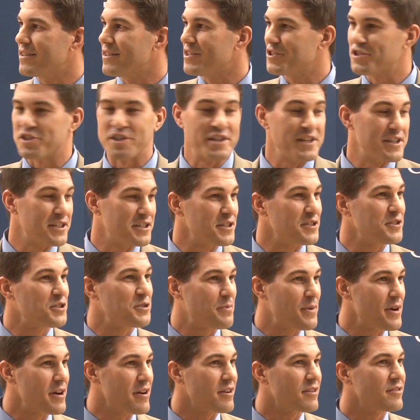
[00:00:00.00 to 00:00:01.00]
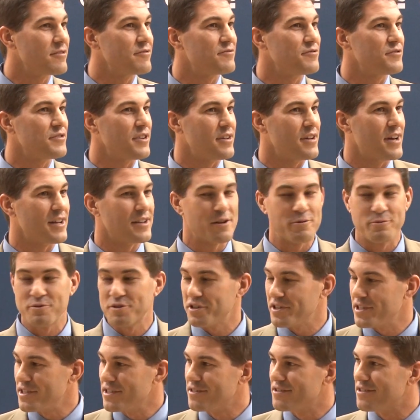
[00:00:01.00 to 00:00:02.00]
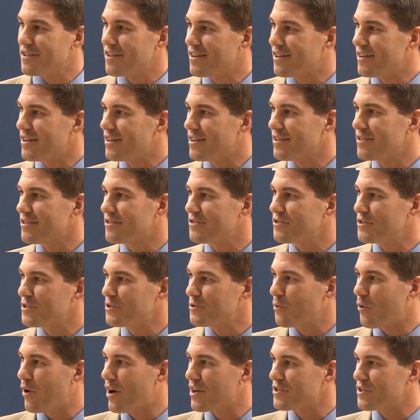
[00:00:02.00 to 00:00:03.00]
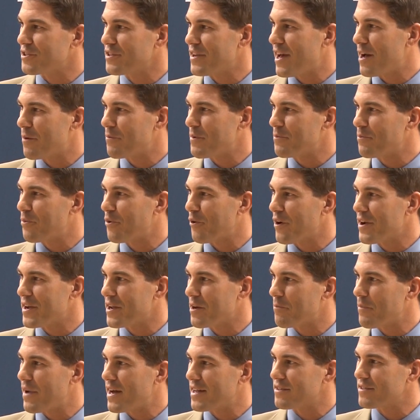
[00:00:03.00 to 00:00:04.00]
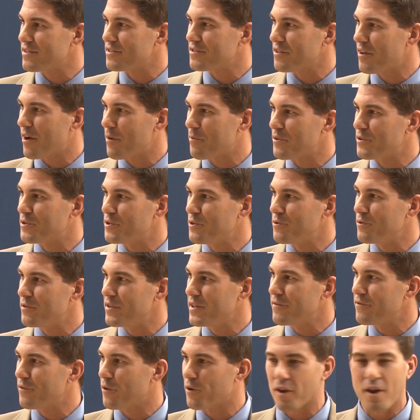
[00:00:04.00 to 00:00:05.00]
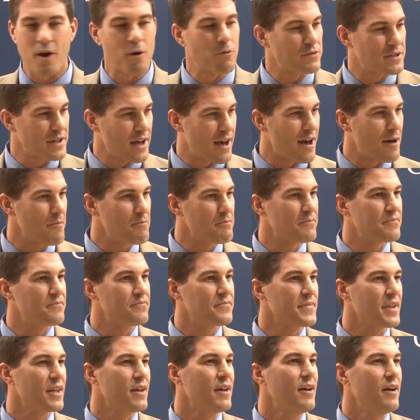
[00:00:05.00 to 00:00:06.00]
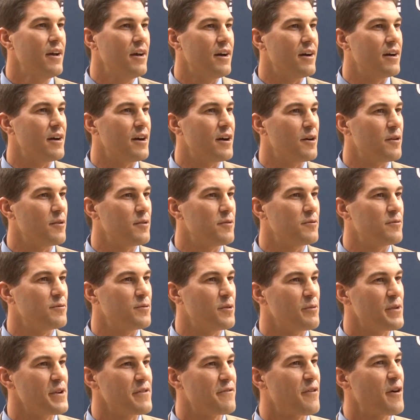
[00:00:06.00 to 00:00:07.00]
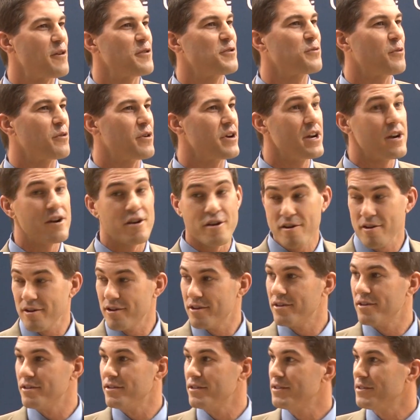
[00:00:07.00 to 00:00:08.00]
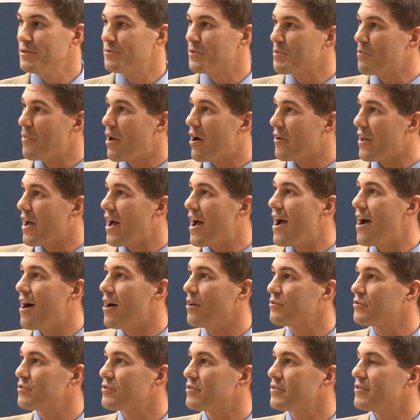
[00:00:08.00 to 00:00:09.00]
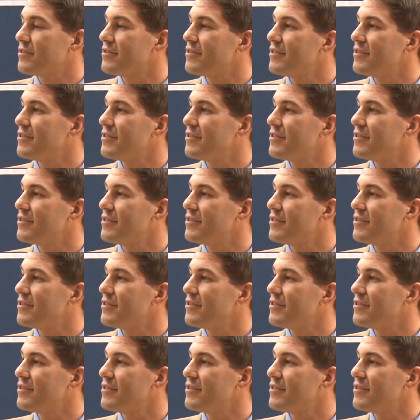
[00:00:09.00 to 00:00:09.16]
She is in spirit. I know she's watching now, been praying about this opportunity for a long time. When we first were here, we bought a house,